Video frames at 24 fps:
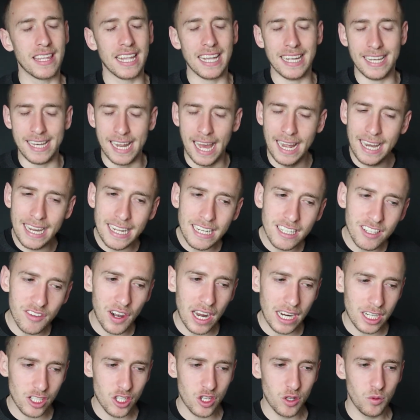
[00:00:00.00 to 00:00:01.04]
in that
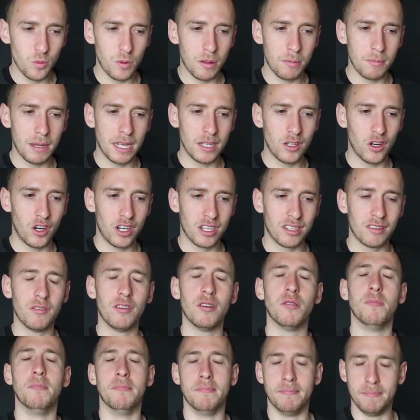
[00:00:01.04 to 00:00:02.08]
interaction with my daughter,
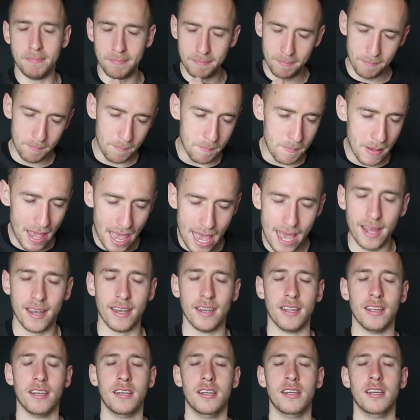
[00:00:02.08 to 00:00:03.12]
man,
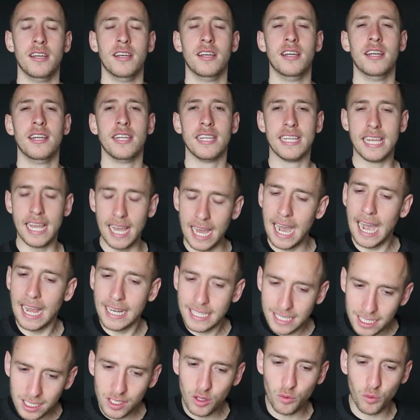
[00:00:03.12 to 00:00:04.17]
yeah, I
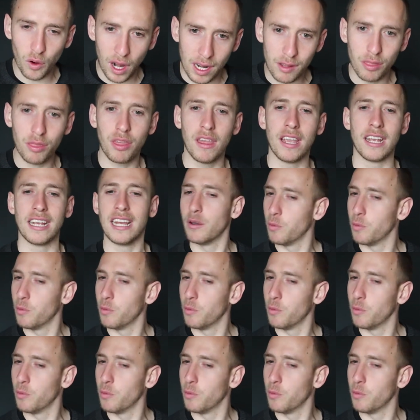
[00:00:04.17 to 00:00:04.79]
did the right thing.